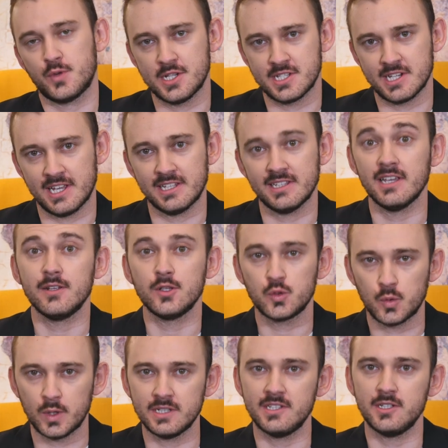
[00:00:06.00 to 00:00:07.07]
president in
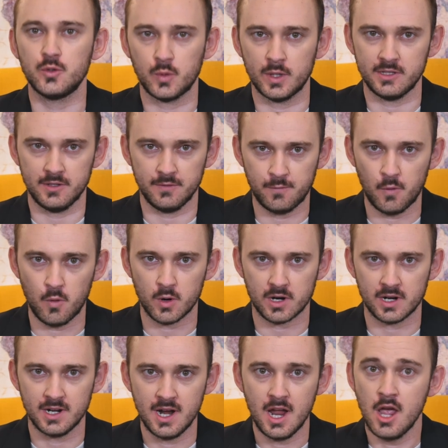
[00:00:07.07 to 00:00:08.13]
2024.
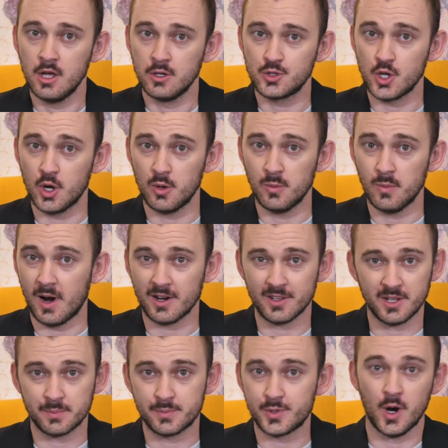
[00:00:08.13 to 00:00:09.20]
So are
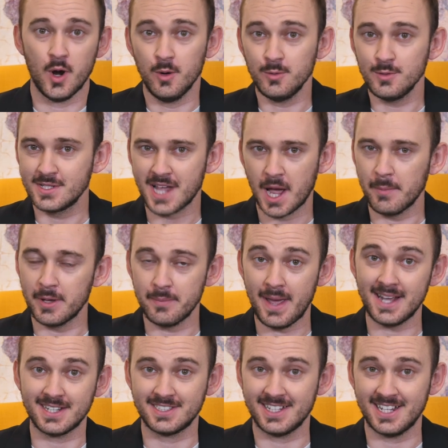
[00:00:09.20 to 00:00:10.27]
the bros coming
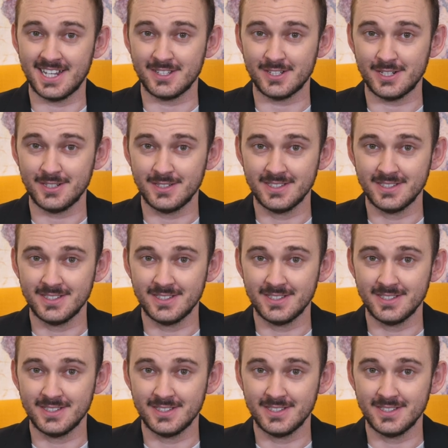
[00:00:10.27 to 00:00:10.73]
back together?